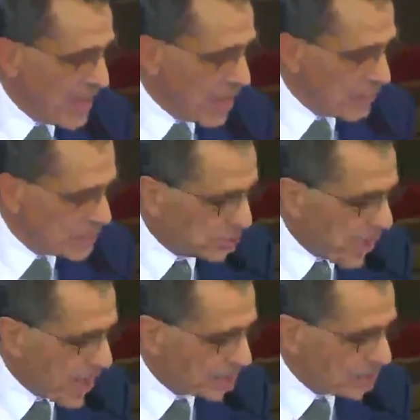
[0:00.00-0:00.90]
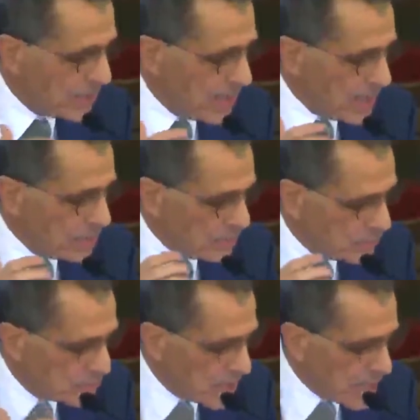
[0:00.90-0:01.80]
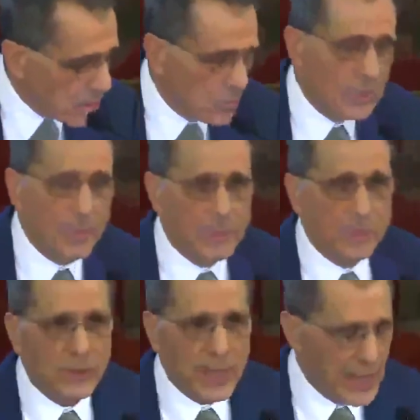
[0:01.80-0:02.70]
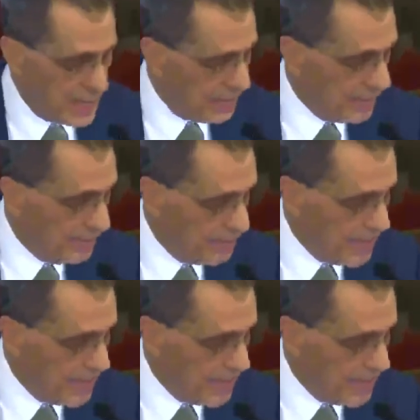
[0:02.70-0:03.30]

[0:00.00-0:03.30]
in response to seeing those images again.